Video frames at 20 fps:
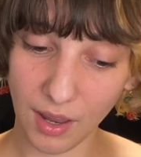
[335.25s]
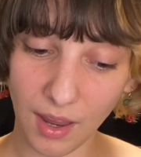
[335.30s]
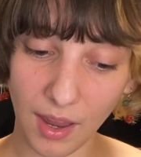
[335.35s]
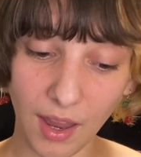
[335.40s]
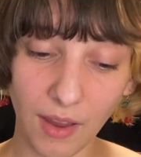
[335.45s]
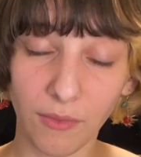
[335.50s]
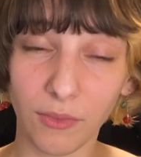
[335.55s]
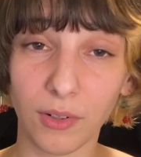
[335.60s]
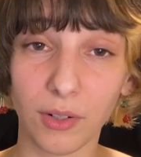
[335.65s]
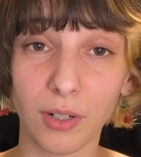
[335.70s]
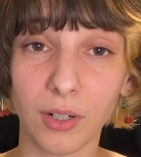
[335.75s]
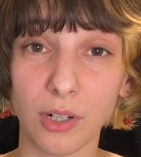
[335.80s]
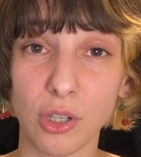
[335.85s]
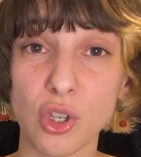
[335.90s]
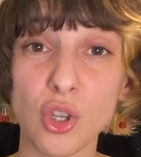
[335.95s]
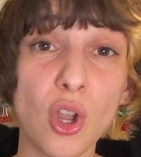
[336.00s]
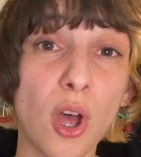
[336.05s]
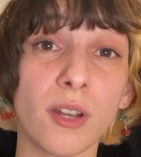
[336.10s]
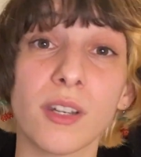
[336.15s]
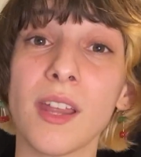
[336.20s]
ever
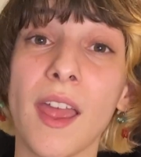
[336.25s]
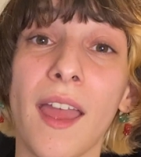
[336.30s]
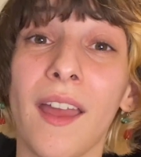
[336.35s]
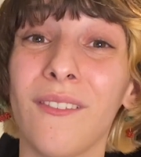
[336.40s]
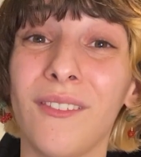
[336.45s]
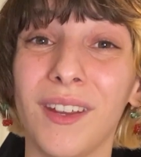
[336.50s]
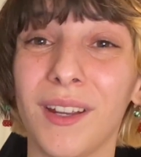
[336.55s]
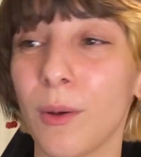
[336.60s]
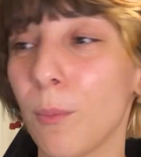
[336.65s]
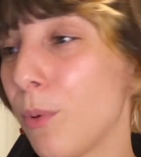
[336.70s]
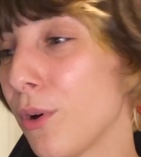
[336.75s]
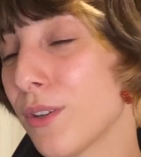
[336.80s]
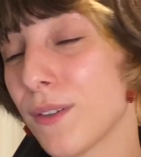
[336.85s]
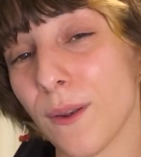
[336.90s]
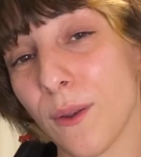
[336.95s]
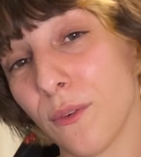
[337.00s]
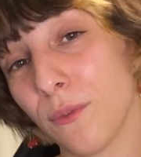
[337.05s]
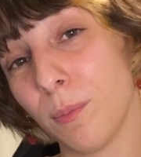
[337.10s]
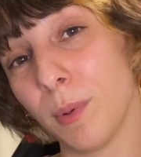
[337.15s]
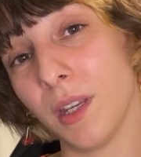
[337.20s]
not having a
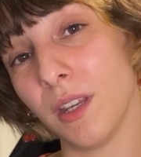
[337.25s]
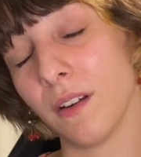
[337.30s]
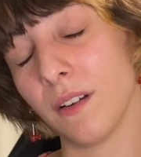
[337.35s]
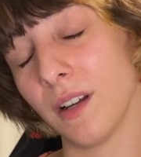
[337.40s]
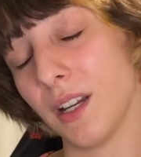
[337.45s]
bottle of beer